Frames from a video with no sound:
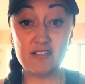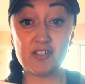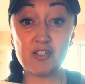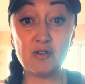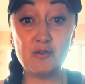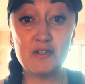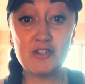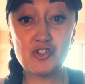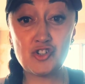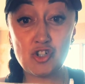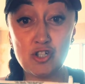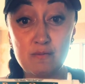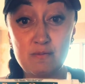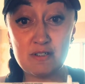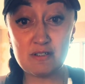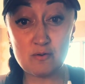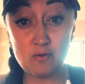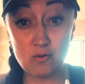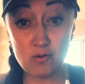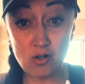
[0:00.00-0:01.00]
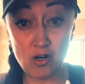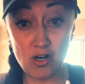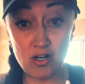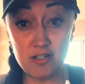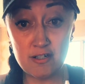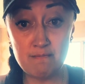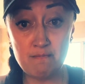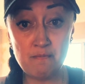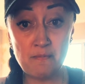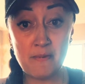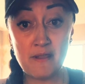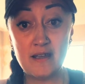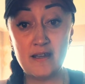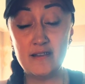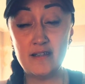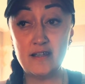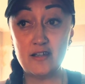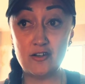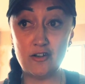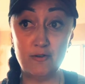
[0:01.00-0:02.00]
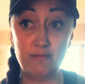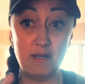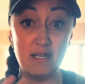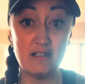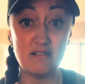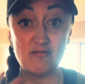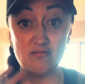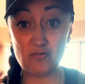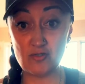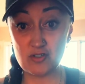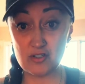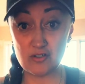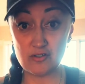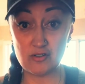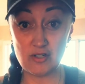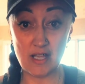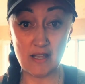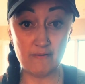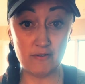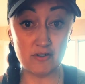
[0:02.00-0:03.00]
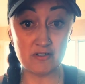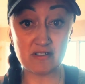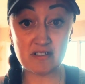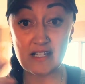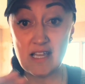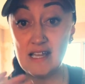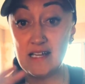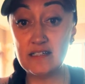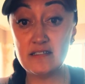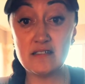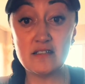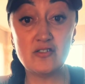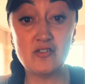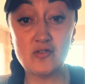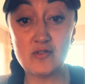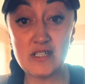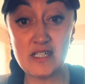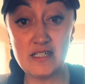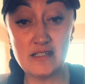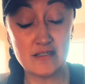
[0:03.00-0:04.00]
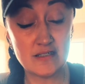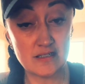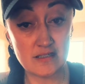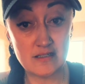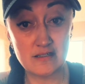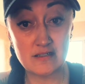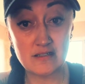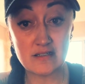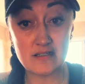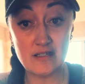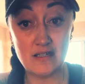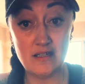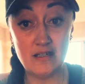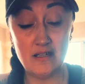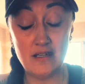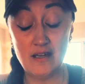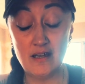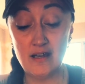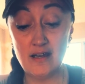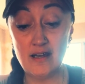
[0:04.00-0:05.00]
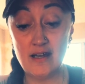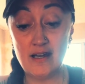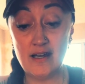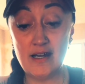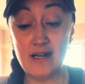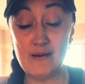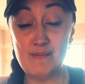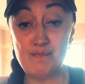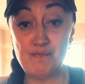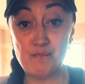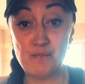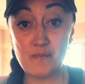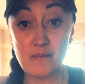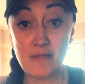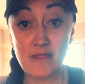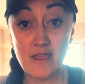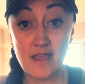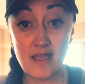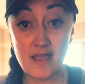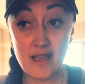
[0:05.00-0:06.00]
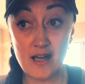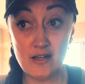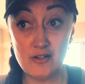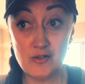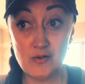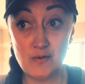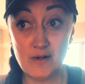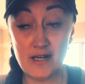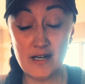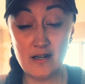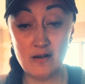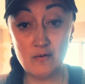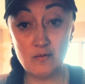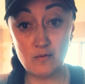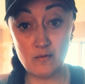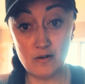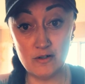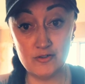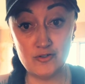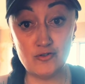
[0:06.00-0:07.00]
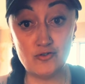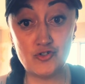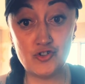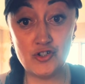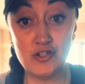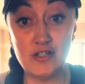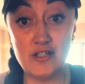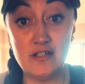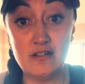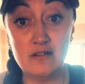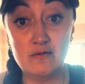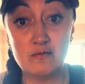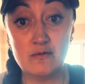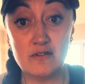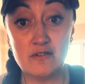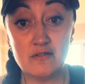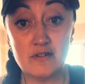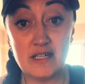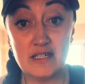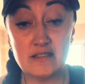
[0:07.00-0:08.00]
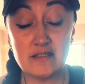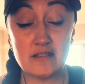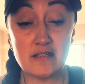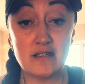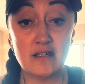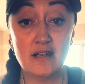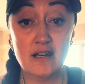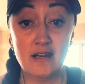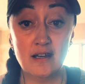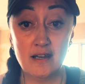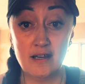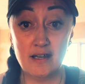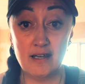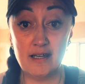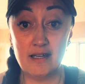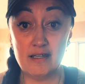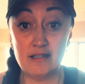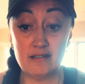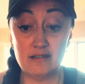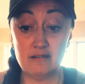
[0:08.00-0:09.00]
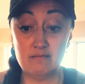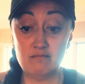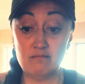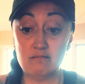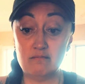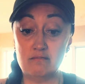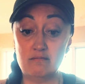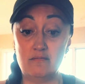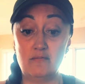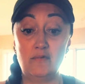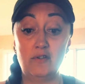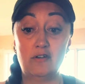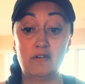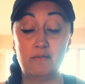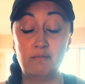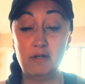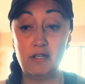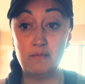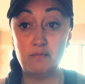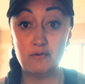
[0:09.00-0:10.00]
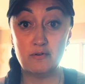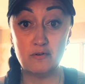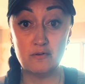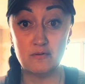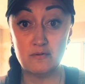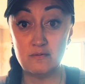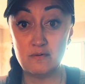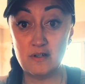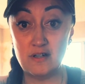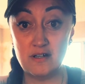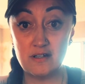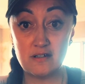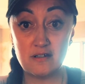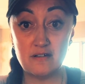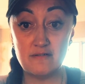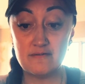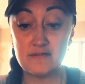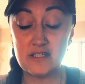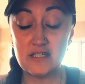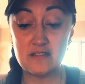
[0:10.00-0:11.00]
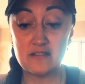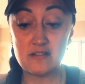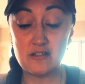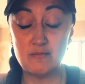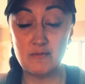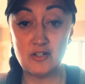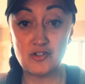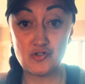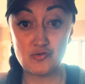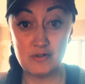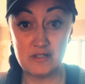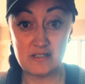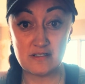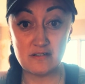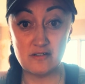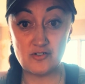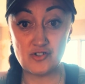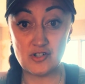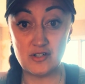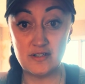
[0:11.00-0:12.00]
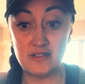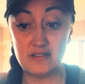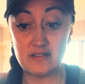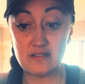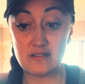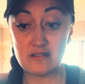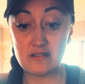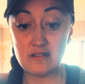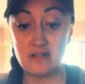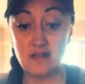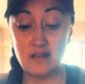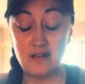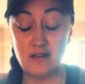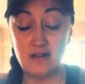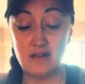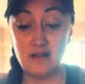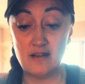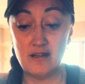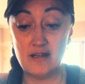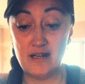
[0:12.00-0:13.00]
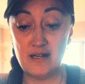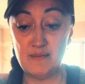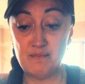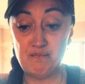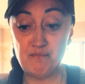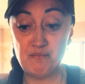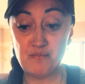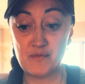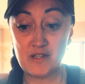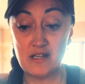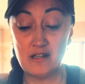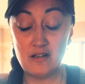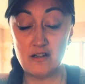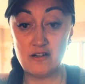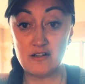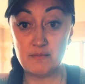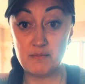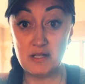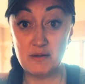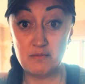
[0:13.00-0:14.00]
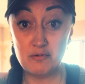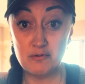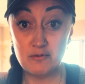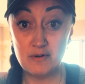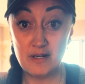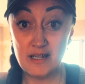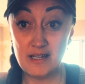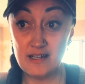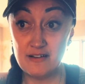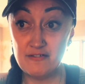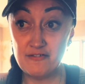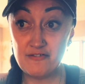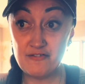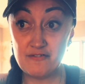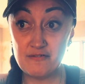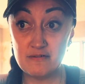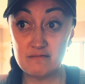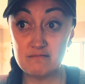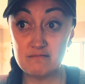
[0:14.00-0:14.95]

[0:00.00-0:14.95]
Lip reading: until the tube is all gone, and then go back to have your scans and your tests and see how you are on your journey with your cancer. And a lot of people, like, I've done so much research on this, a lot of people have,